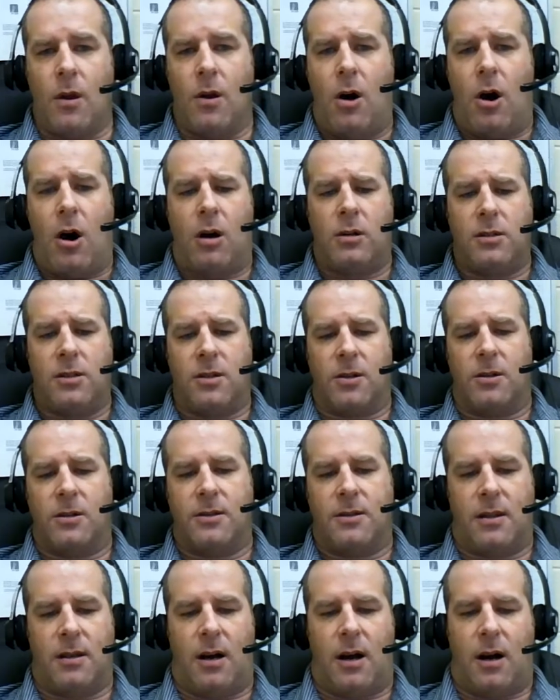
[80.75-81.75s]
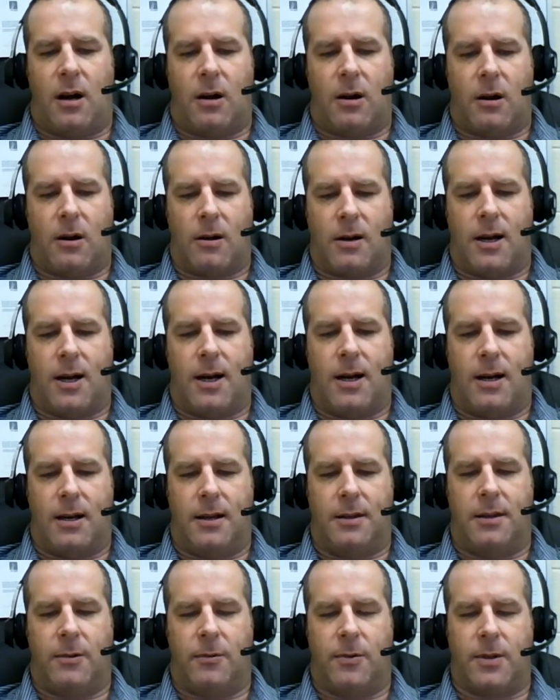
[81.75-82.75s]
ulcers are
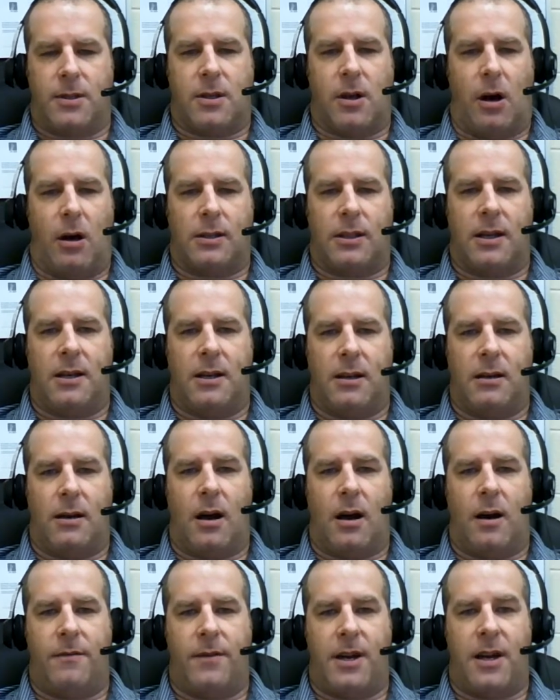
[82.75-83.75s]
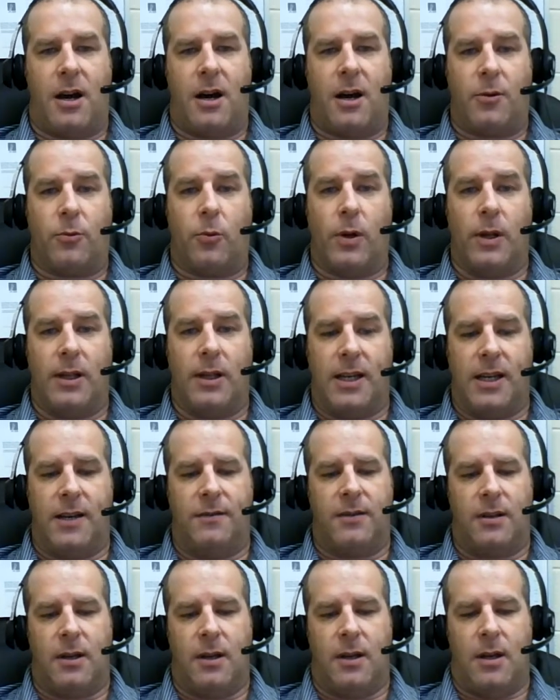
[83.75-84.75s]
the result of an
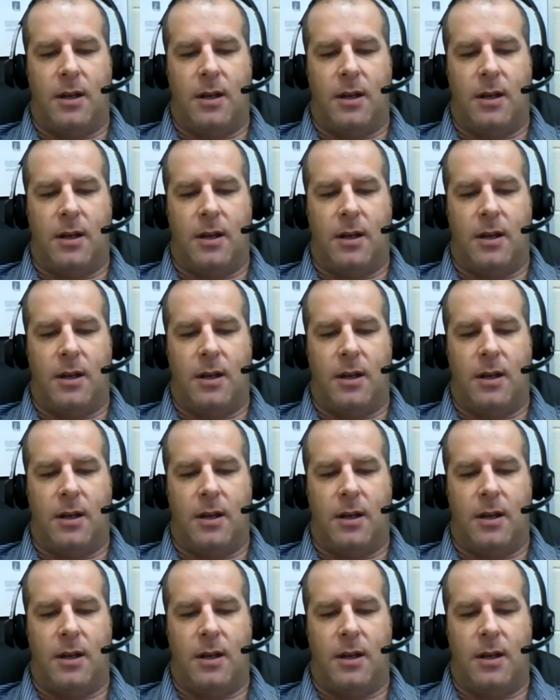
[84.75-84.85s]
unrelieved